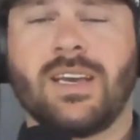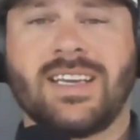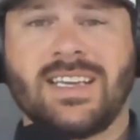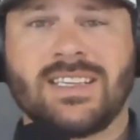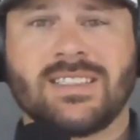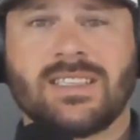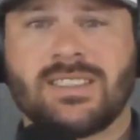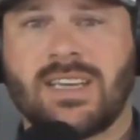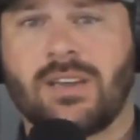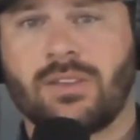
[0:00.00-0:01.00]
against
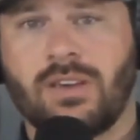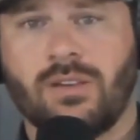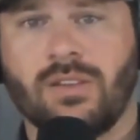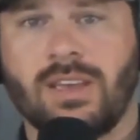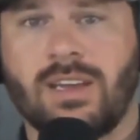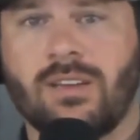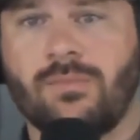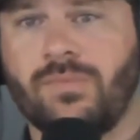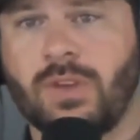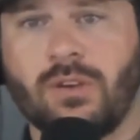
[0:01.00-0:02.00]
South
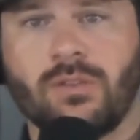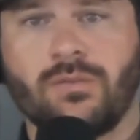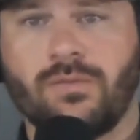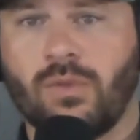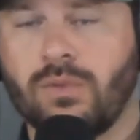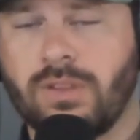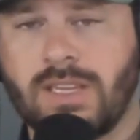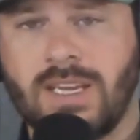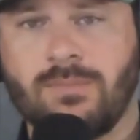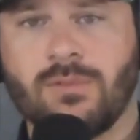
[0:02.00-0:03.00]
Carolina. Third and fourth
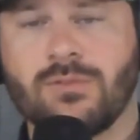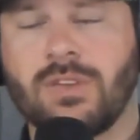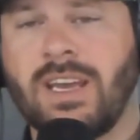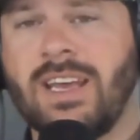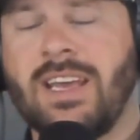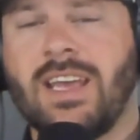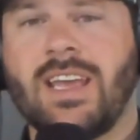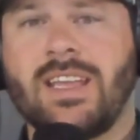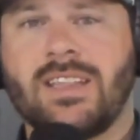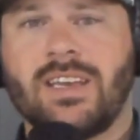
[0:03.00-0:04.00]
teamers
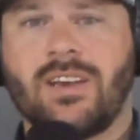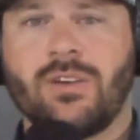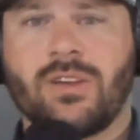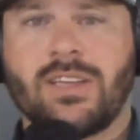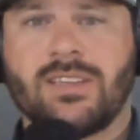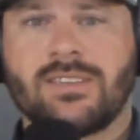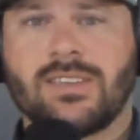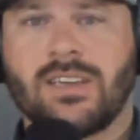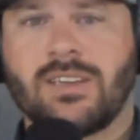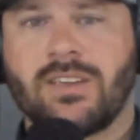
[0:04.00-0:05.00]
in there in the
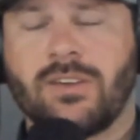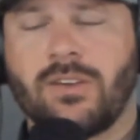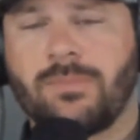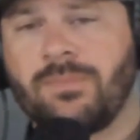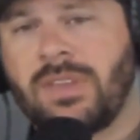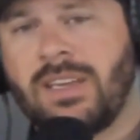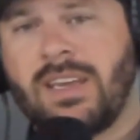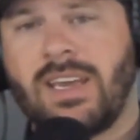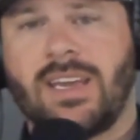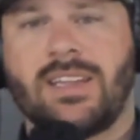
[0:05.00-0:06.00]
secondary,
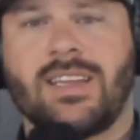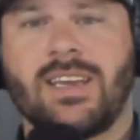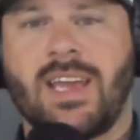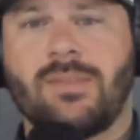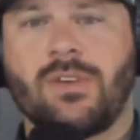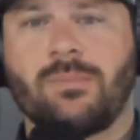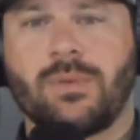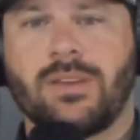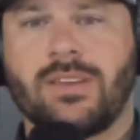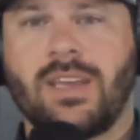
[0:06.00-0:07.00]
and they gave up
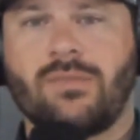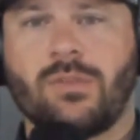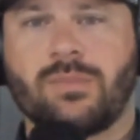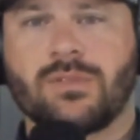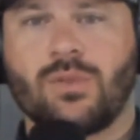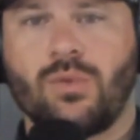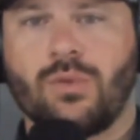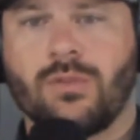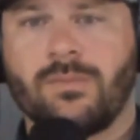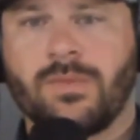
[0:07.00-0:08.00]
a
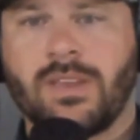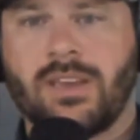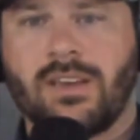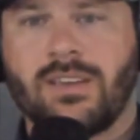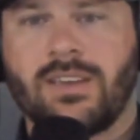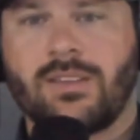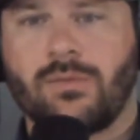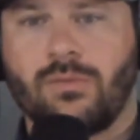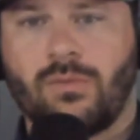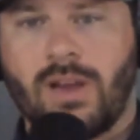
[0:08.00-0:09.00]
score in
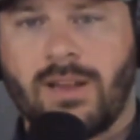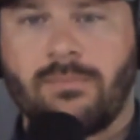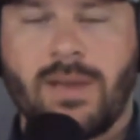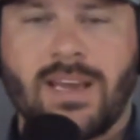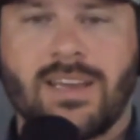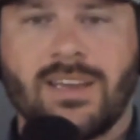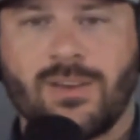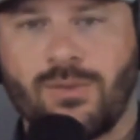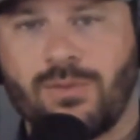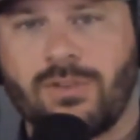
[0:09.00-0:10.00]
the right
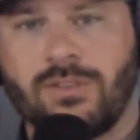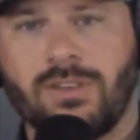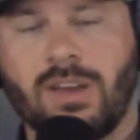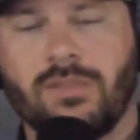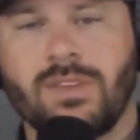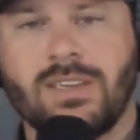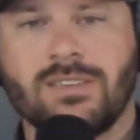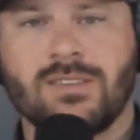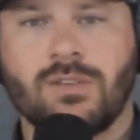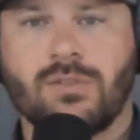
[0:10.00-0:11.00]
backhand corner of the
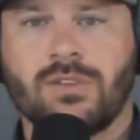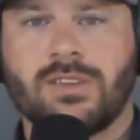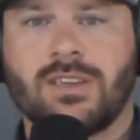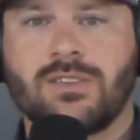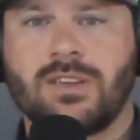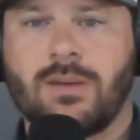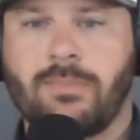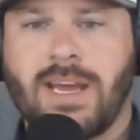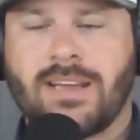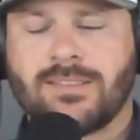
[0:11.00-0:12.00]
end zone on a touchdown
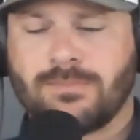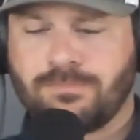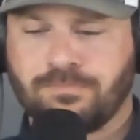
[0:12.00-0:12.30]
pass